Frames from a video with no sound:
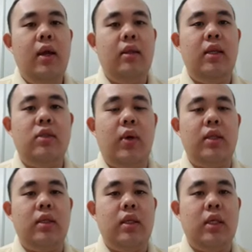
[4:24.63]
This
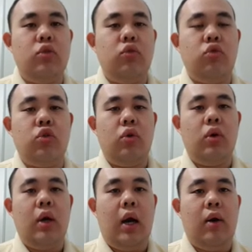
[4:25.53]
one is to show
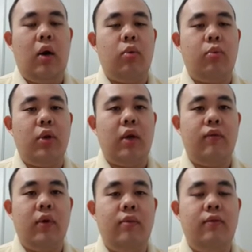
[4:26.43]
how our product
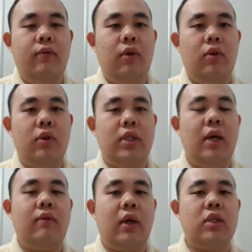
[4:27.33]
form follows
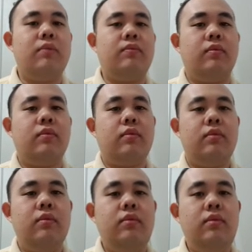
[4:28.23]
their function.
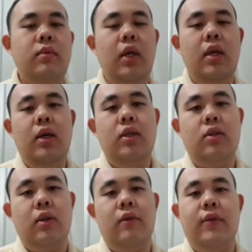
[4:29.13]

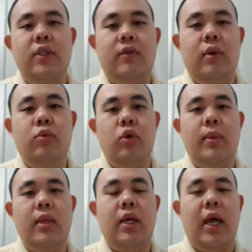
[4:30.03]
So the first form will
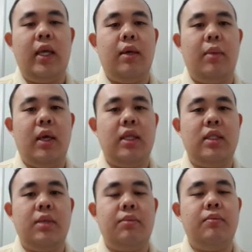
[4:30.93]
be the hanging
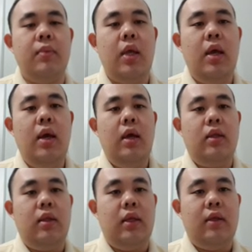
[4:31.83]
mechanism.
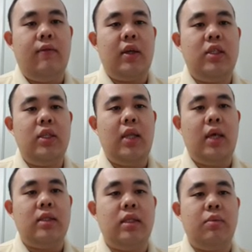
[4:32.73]
It functions
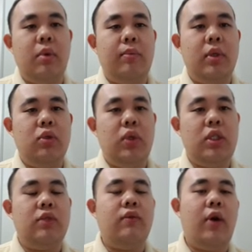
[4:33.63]
as its purpose, which
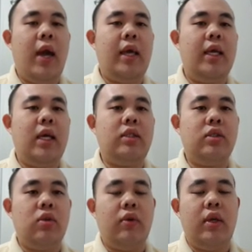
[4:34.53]
is for hanging and
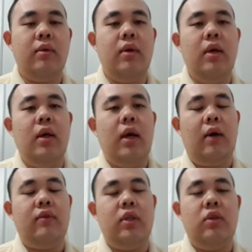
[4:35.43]
storing
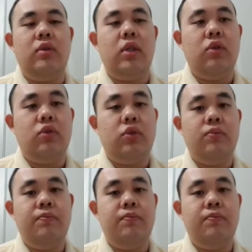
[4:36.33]
after user use.